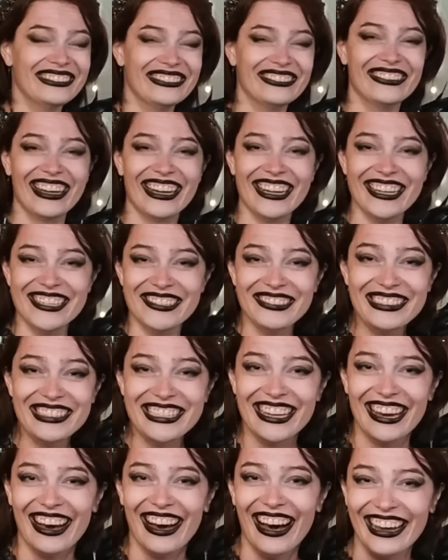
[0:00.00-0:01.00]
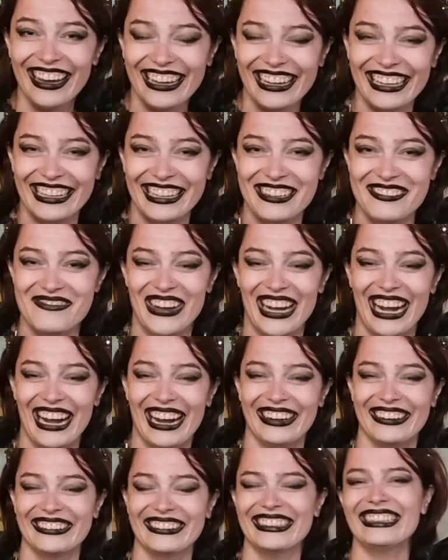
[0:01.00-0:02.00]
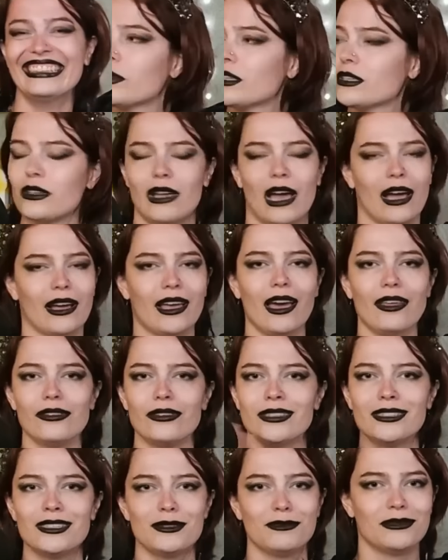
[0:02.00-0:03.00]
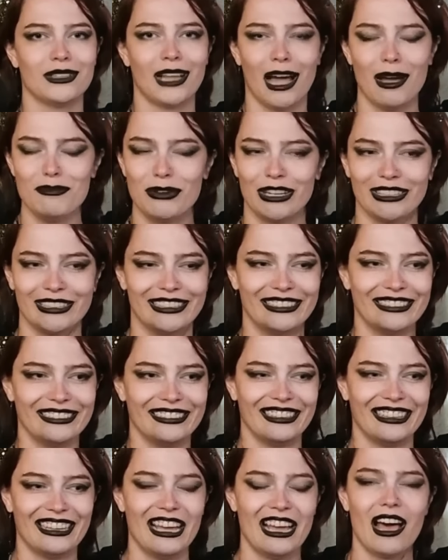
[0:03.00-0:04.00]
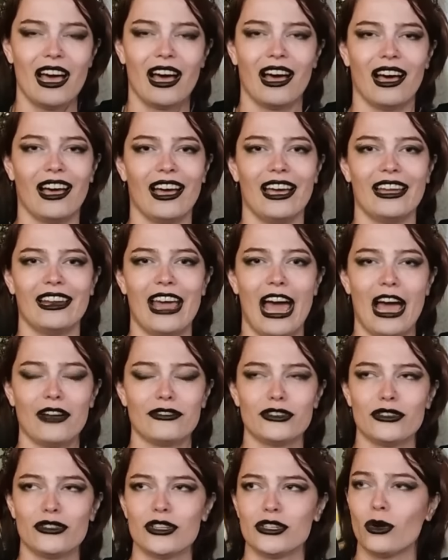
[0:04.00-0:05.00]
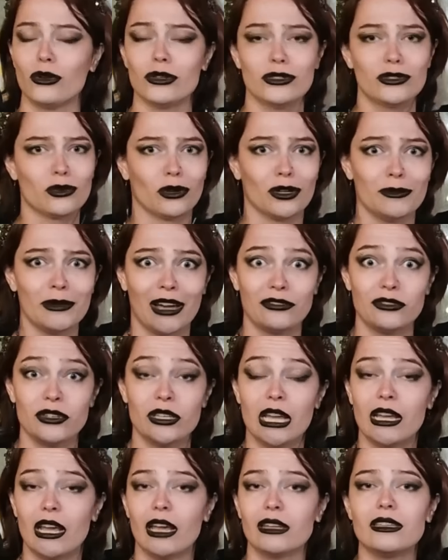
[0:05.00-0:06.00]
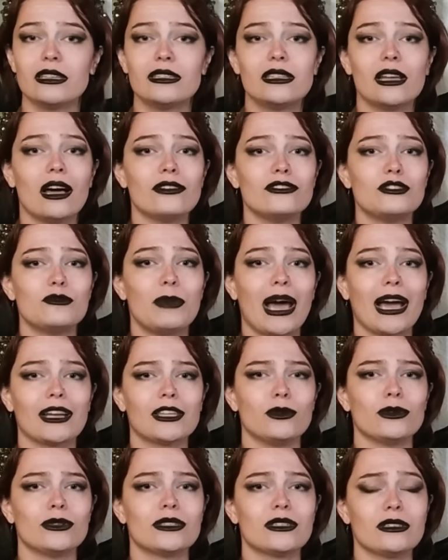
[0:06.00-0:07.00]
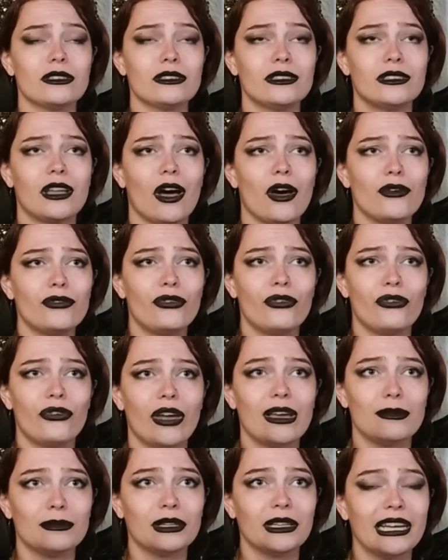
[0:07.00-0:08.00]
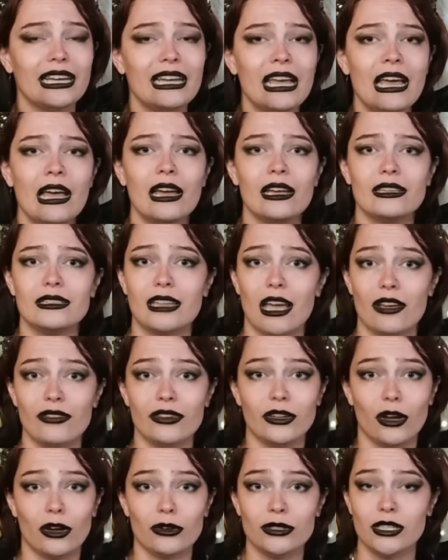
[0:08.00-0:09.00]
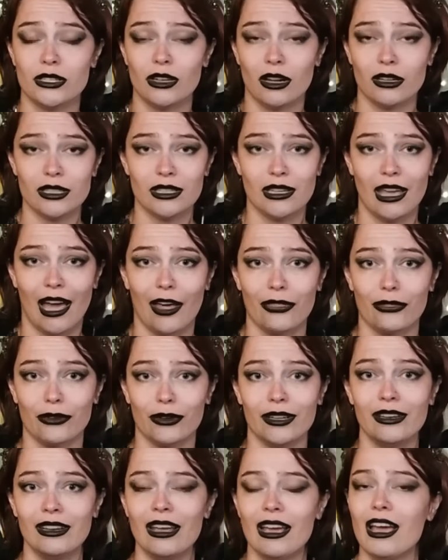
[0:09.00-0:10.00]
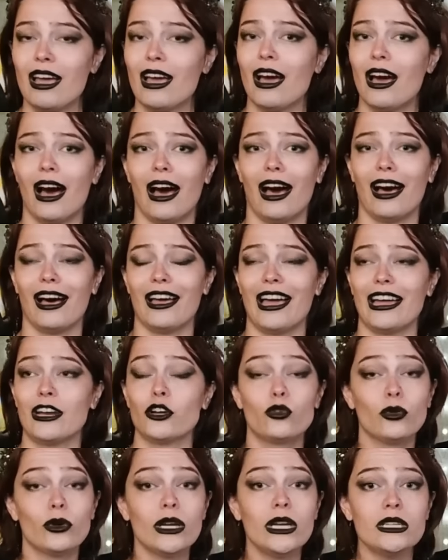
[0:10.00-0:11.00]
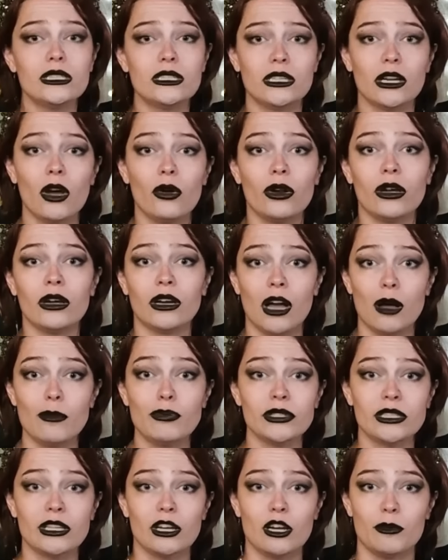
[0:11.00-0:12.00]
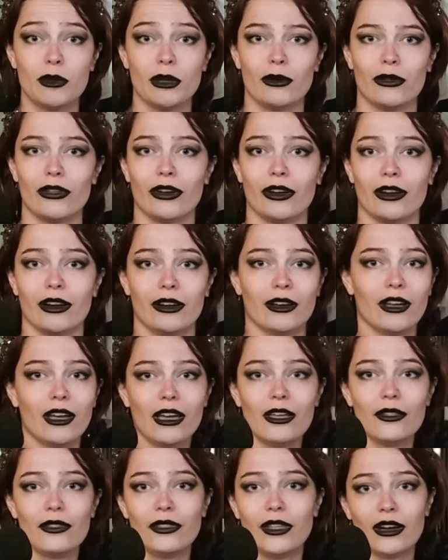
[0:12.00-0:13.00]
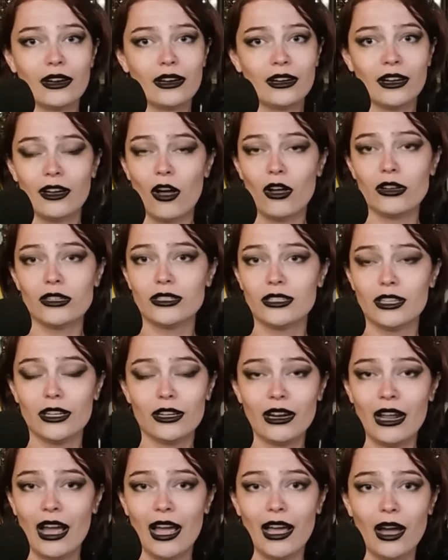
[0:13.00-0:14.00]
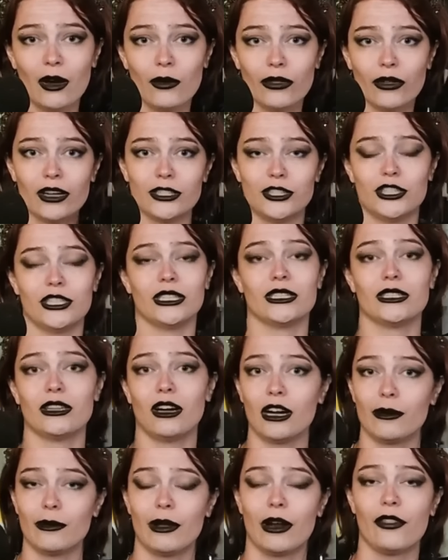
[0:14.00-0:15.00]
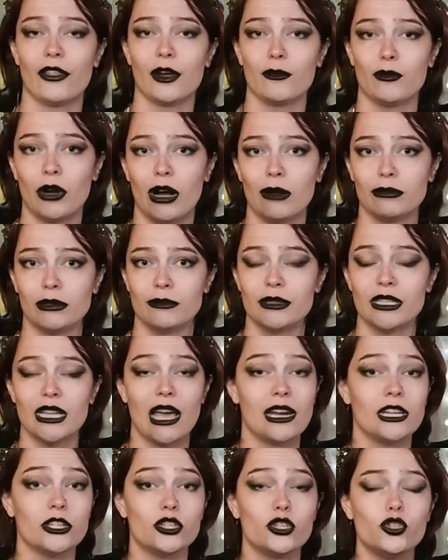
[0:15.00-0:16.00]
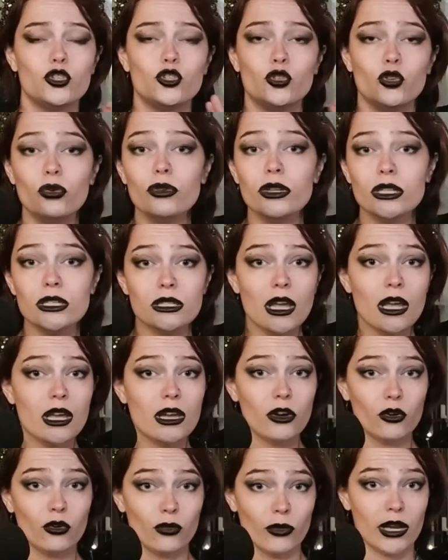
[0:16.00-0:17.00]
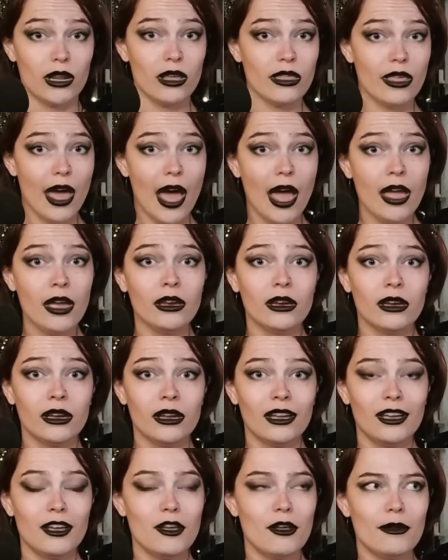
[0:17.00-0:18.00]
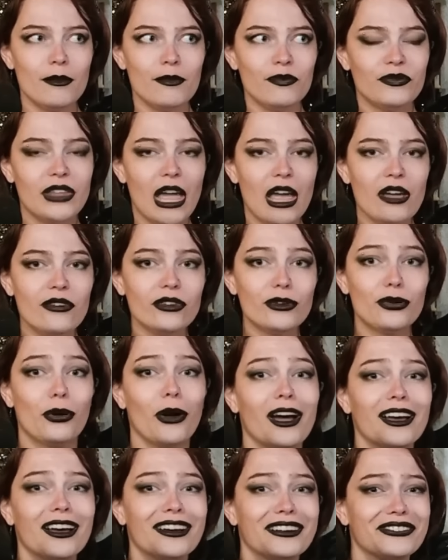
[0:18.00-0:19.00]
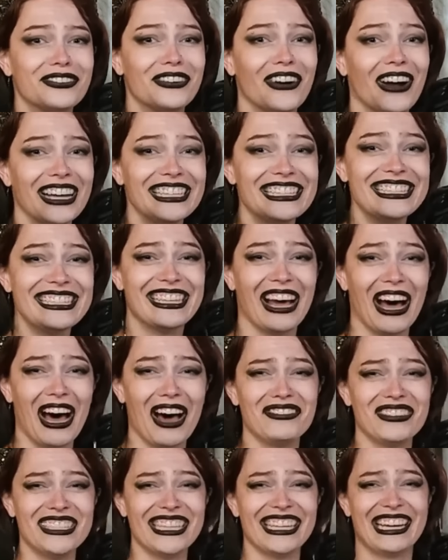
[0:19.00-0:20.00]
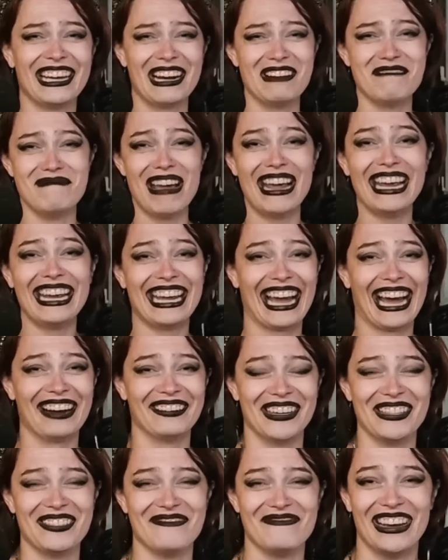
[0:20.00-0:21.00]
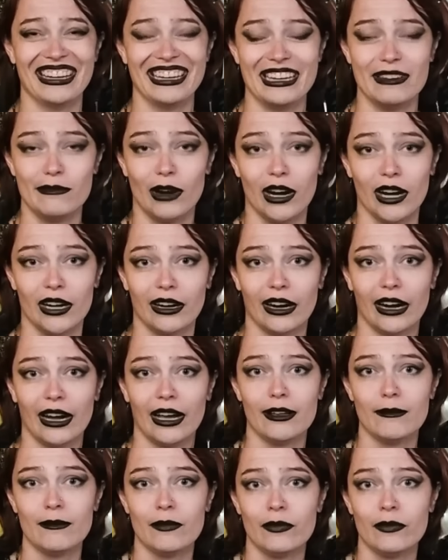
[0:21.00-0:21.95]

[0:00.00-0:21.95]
What are you talking about? So yeah, Catherine's not pregnant. And after this whole storm, after they get the doves back to its little dove family, David goes to talk to Catherine and agrees to go to couples therapy with her. They're gonna hang out with Archie and talk about all their problems. And as soon as they agree to that, David runs off to go make out with Mary Margaret.